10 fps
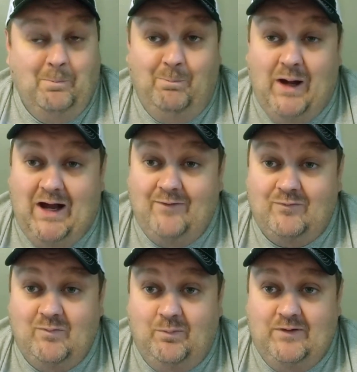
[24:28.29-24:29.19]
Buy
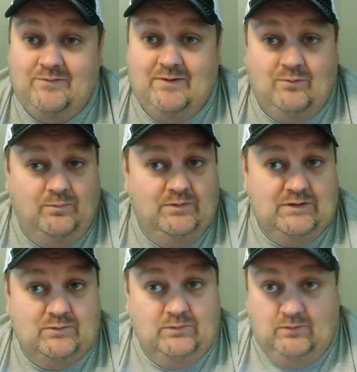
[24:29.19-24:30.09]
from a place that has a
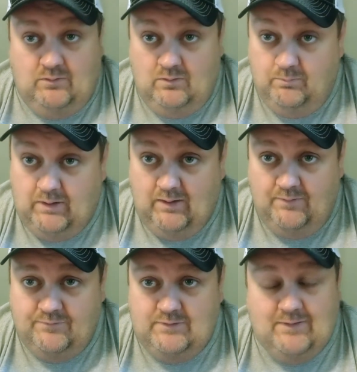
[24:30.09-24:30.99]
really good return
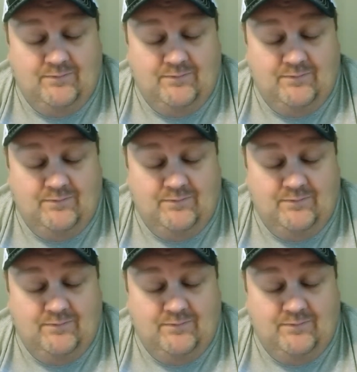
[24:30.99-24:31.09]
policy.